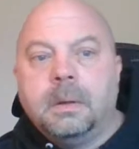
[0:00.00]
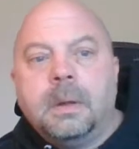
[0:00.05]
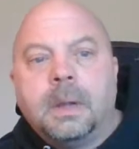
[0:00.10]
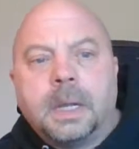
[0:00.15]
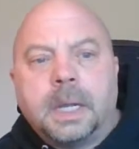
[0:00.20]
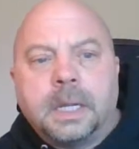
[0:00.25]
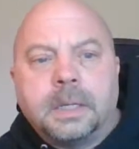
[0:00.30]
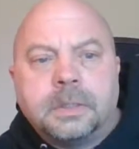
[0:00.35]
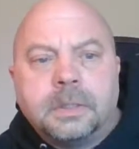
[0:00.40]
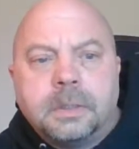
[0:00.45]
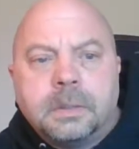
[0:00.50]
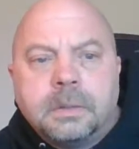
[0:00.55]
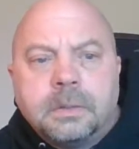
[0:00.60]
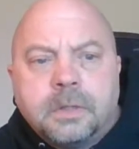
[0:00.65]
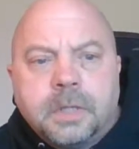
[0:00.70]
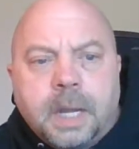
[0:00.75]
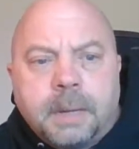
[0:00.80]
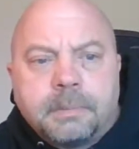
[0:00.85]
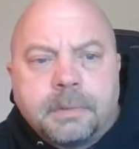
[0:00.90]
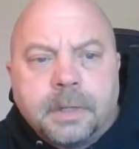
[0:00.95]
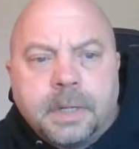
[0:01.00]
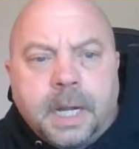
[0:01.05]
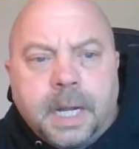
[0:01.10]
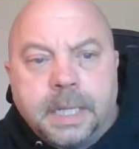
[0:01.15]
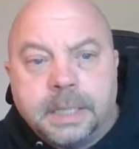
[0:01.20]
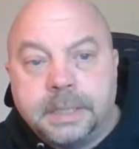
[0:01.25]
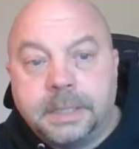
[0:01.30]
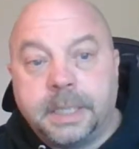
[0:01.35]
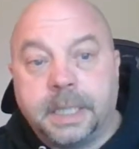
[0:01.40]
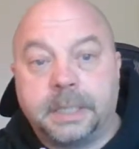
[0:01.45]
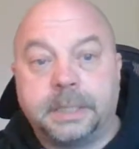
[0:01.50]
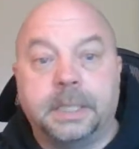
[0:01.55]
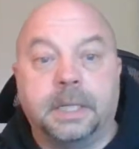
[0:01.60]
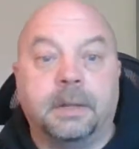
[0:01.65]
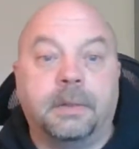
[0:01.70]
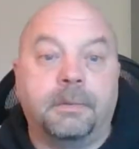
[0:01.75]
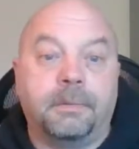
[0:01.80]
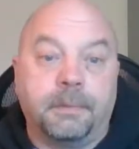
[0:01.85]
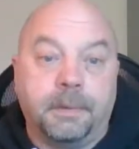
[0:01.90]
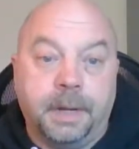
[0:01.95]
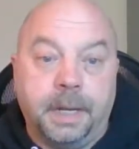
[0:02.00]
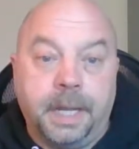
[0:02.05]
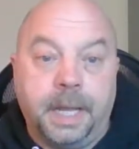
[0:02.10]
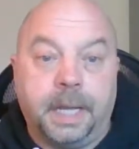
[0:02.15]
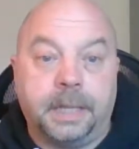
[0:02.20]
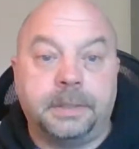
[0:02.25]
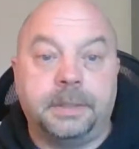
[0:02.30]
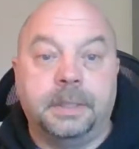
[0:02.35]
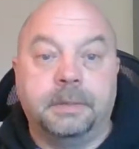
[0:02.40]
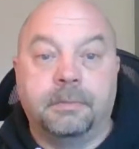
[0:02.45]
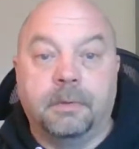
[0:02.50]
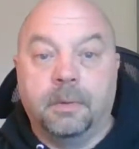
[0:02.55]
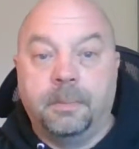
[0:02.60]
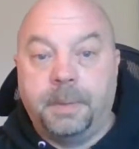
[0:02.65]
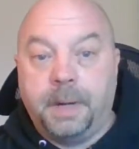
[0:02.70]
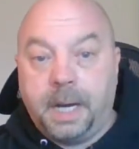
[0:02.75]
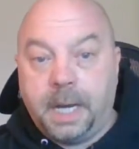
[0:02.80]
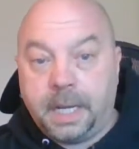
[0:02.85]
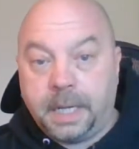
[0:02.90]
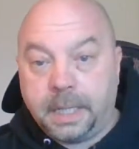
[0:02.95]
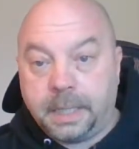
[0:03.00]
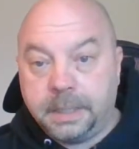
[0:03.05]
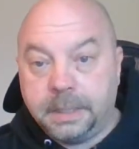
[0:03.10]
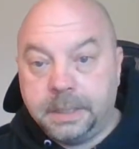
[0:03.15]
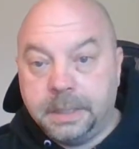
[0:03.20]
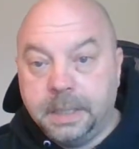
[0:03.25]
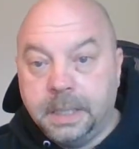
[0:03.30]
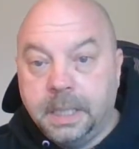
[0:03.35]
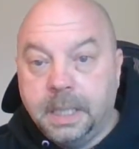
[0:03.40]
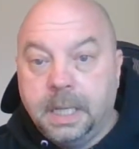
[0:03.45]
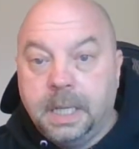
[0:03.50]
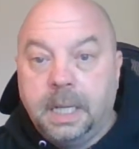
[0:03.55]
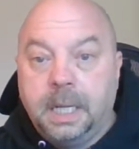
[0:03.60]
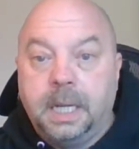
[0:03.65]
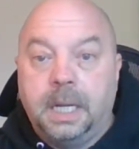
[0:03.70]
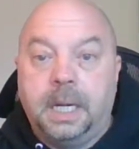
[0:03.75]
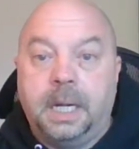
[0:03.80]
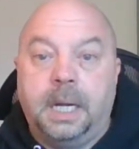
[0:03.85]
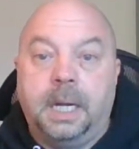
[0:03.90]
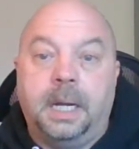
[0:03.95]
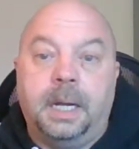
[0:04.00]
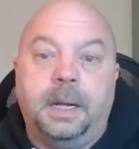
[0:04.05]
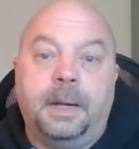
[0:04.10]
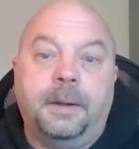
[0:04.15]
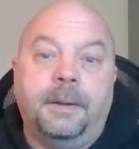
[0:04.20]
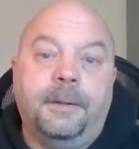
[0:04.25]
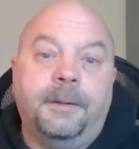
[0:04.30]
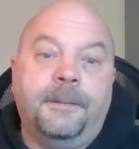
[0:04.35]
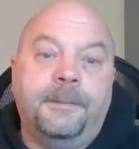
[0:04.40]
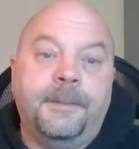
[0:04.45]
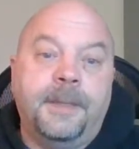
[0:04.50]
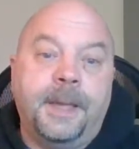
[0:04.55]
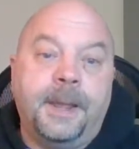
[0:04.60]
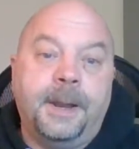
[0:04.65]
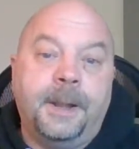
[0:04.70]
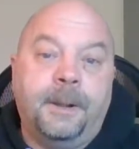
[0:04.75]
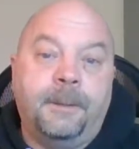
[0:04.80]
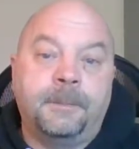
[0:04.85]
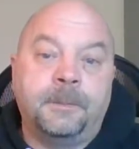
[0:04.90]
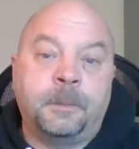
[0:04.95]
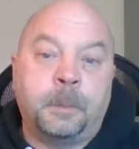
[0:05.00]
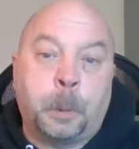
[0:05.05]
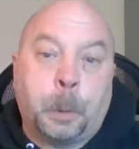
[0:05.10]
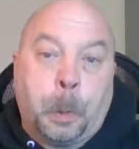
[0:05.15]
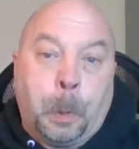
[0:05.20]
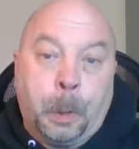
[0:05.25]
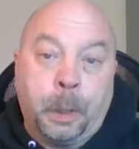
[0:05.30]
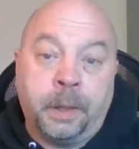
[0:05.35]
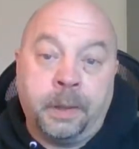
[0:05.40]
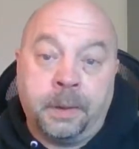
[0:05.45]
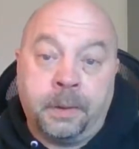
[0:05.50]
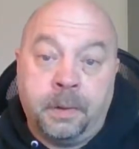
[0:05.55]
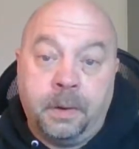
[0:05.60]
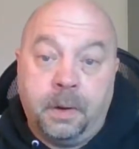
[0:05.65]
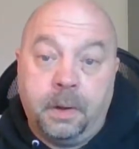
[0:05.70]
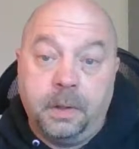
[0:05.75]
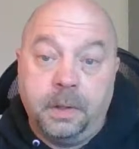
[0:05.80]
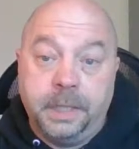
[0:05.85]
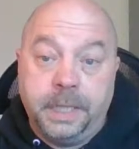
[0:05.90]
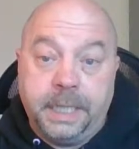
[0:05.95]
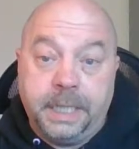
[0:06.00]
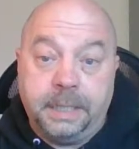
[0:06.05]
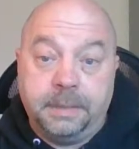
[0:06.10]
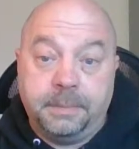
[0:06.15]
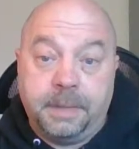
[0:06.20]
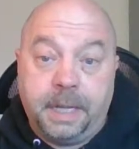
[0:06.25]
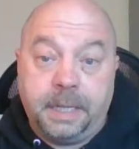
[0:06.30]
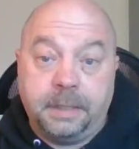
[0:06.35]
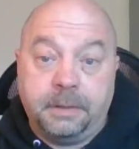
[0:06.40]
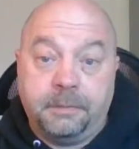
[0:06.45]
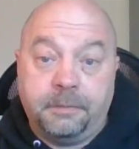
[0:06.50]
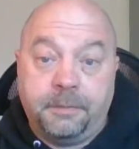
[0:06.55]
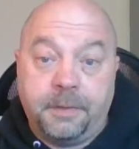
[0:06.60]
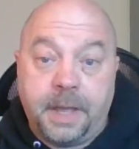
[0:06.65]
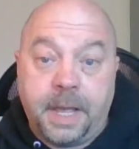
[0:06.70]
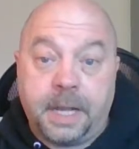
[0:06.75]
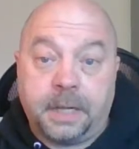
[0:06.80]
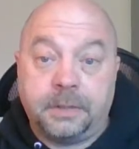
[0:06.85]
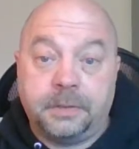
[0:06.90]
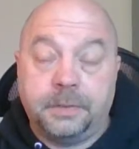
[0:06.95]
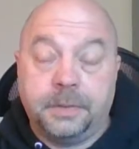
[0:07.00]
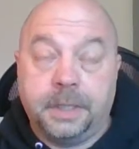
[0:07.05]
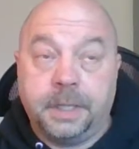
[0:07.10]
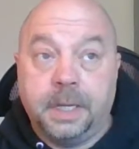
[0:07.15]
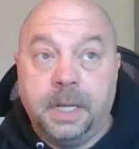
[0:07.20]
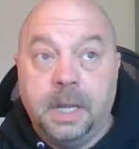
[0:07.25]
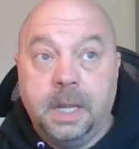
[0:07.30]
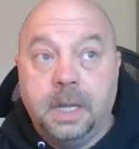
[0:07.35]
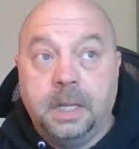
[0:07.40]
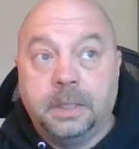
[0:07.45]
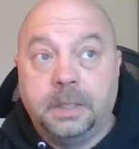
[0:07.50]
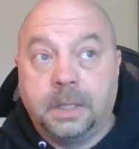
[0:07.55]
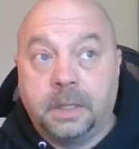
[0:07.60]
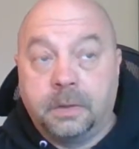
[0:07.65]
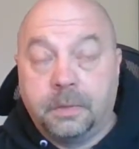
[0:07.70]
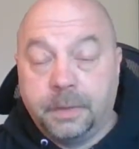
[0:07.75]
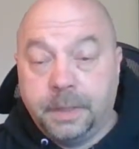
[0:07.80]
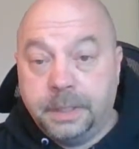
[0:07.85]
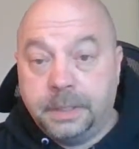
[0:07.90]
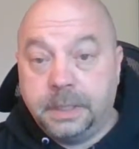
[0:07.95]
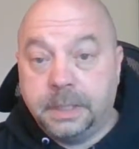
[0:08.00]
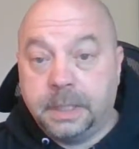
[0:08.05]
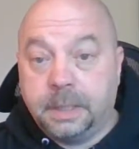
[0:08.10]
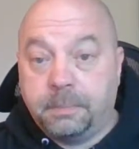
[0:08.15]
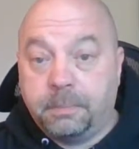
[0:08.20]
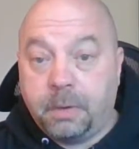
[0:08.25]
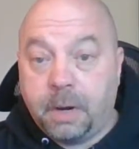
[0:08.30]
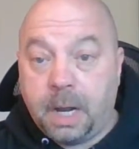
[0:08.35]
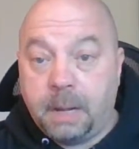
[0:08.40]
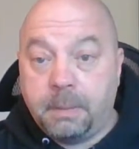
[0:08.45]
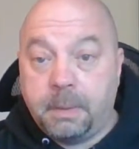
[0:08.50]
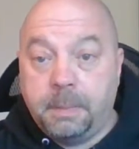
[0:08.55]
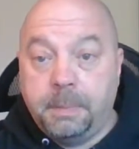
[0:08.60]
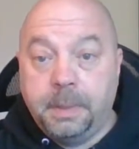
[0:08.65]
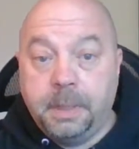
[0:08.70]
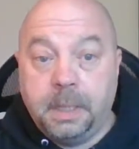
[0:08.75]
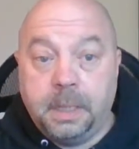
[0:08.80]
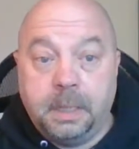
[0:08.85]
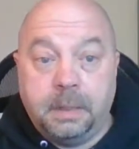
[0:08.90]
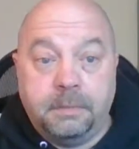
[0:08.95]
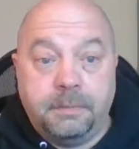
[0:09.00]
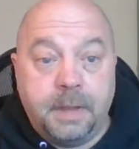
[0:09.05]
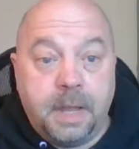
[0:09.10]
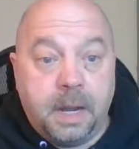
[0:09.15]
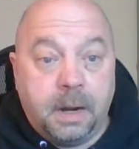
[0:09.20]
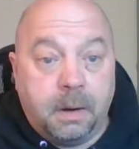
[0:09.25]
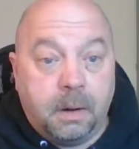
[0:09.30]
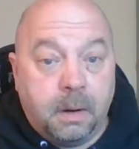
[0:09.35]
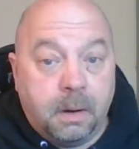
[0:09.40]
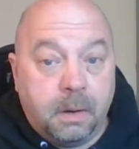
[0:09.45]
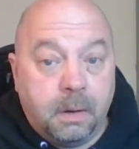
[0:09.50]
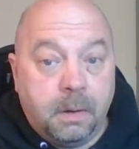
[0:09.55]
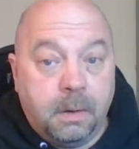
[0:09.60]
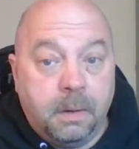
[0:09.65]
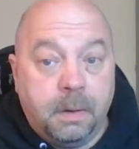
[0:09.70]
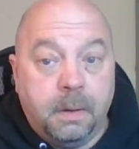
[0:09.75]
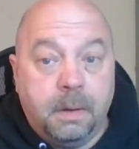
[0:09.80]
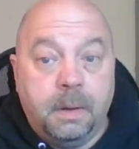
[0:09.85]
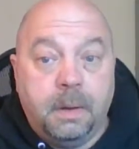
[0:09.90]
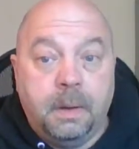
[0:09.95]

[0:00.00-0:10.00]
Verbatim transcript: I guess chapter nine, section three, actually, robotics. Uh, and that helps with what they call lean manufacturing decreasing the probability of error.